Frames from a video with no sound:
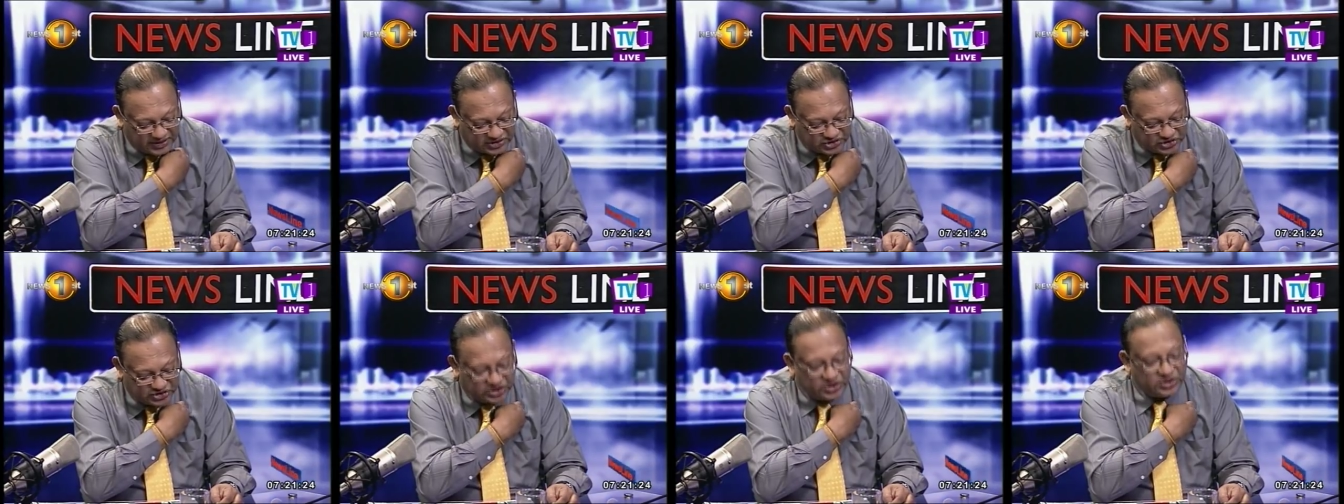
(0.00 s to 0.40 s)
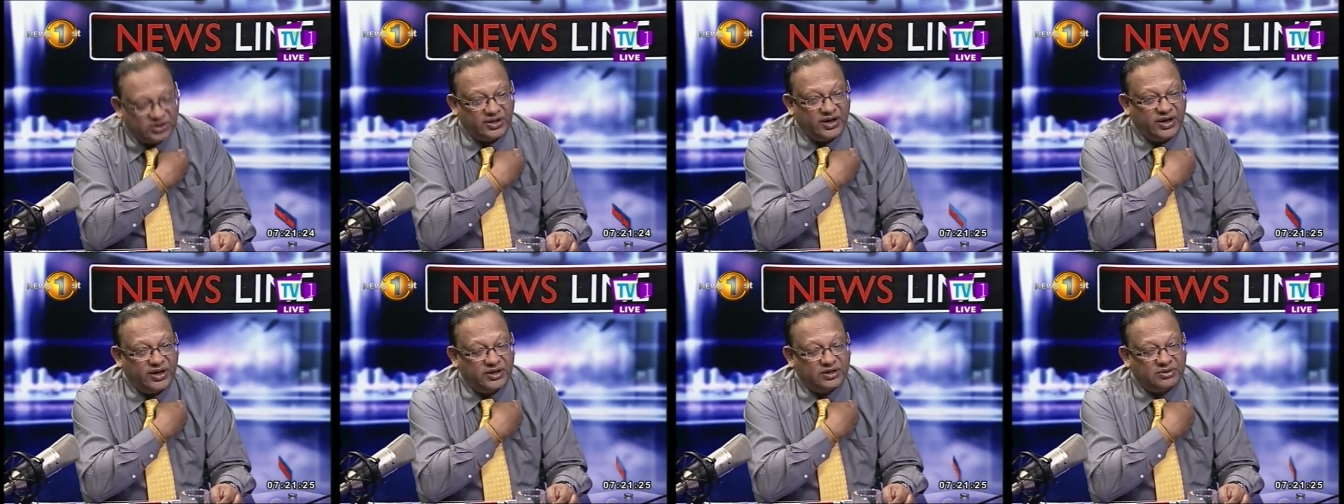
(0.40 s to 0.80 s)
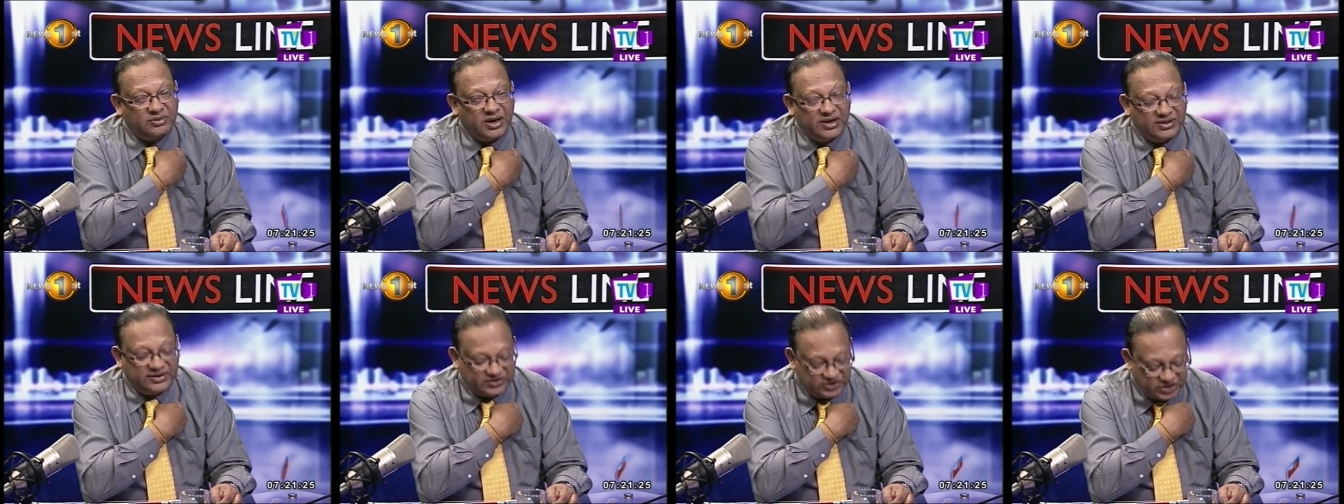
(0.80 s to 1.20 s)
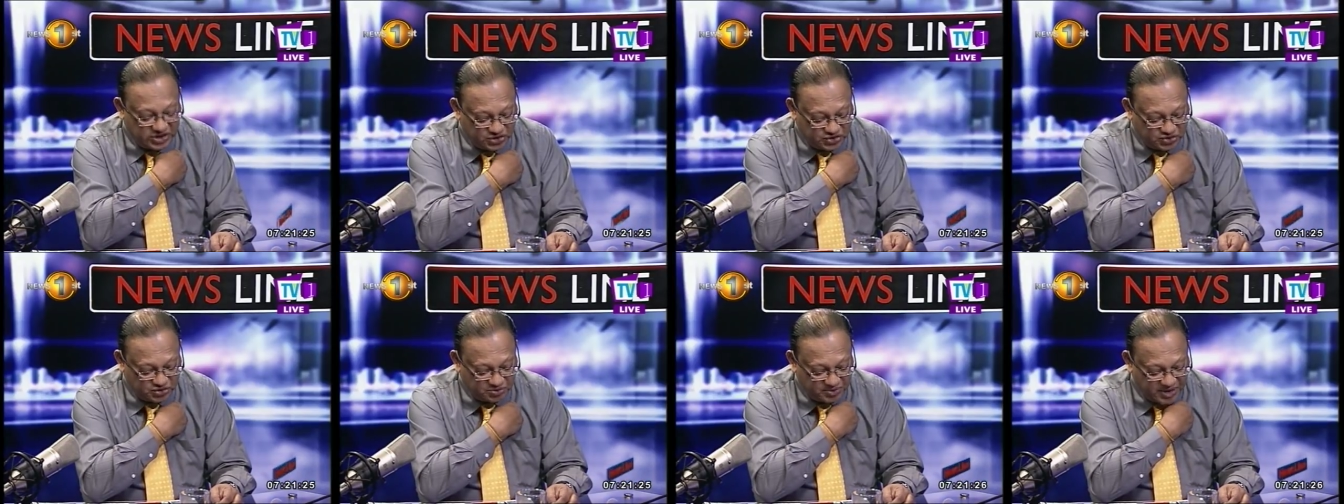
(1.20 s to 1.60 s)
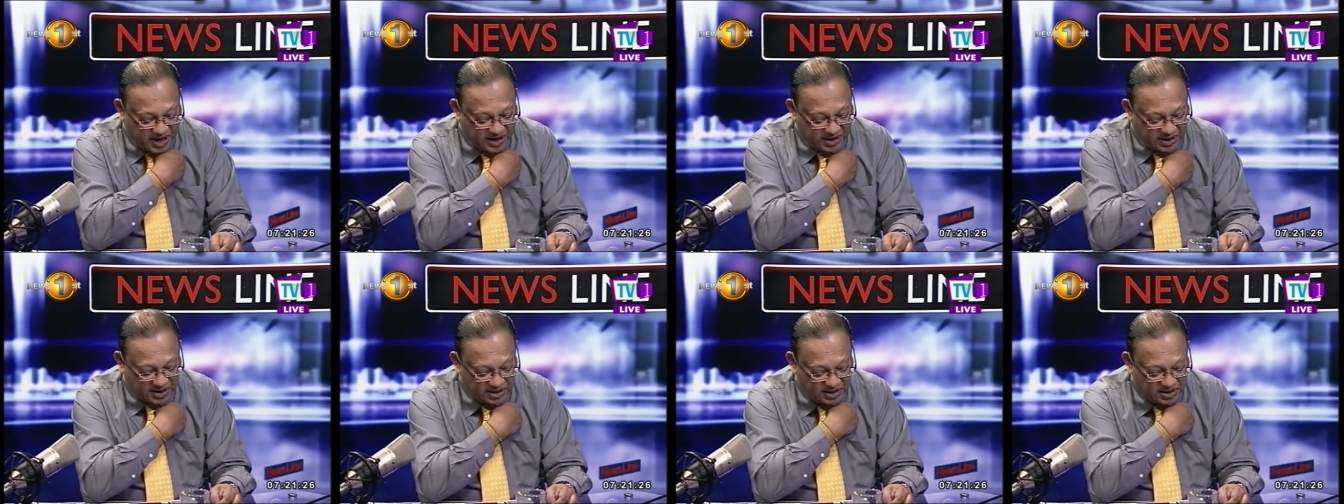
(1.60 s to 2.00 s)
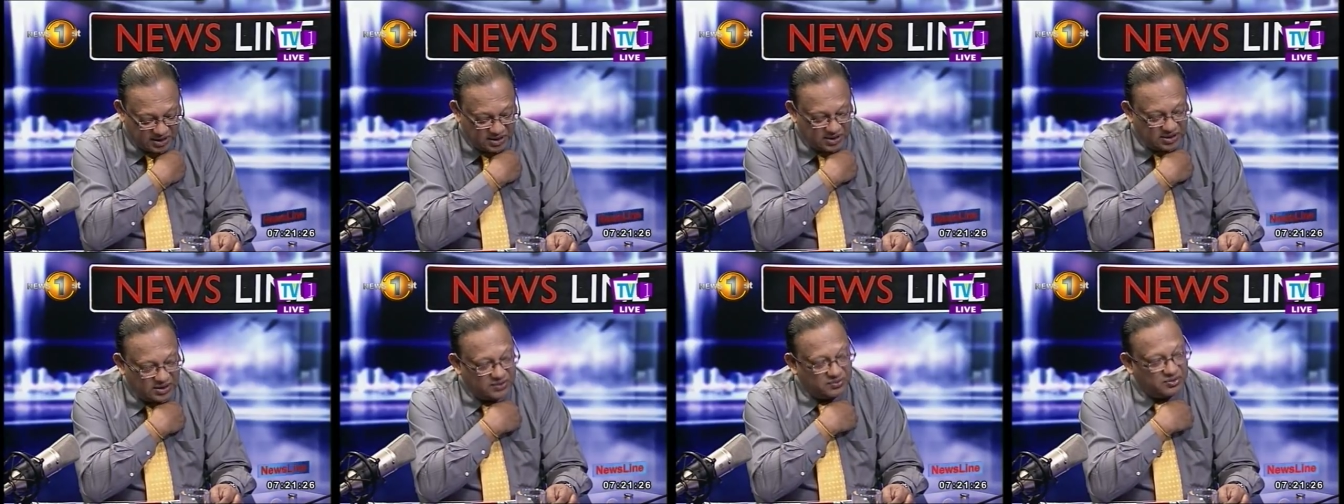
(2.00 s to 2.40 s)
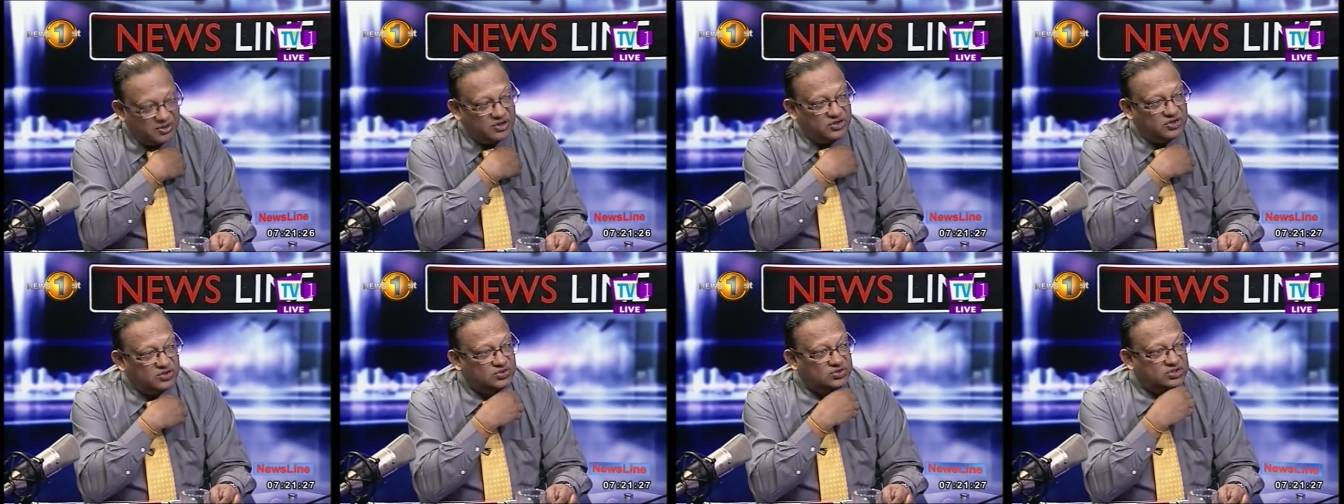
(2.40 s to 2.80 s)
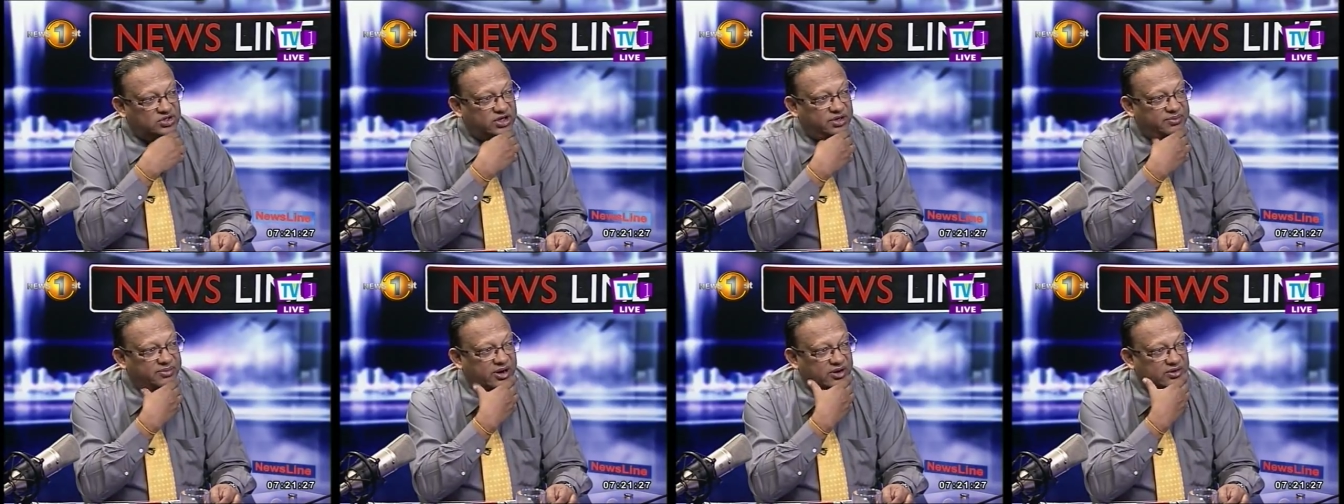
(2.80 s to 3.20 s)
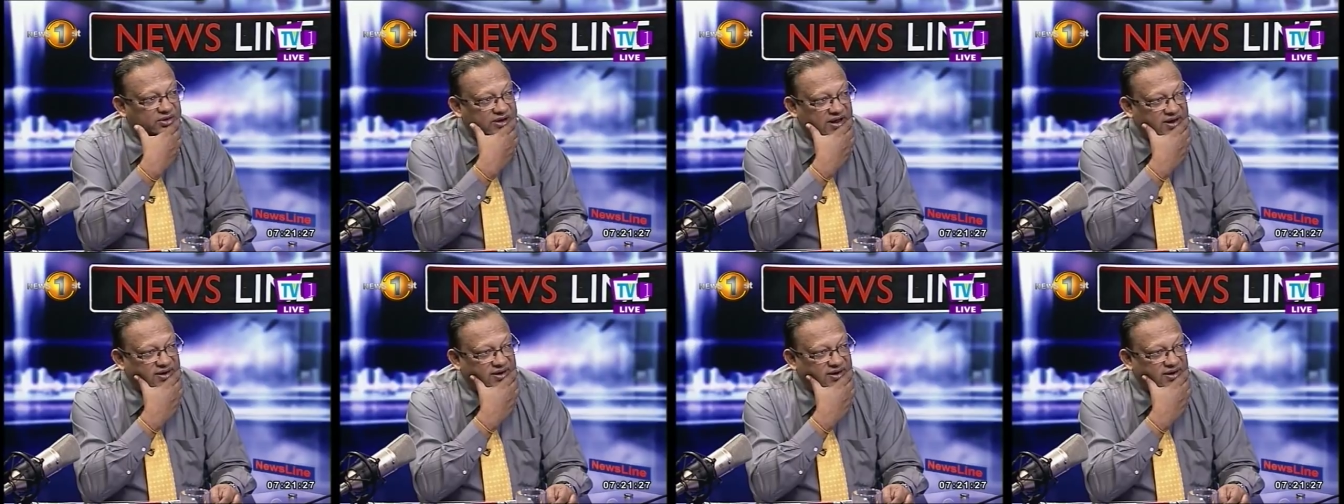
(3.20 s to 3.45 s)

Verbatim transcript: is still held by the central bank. What do you say about that?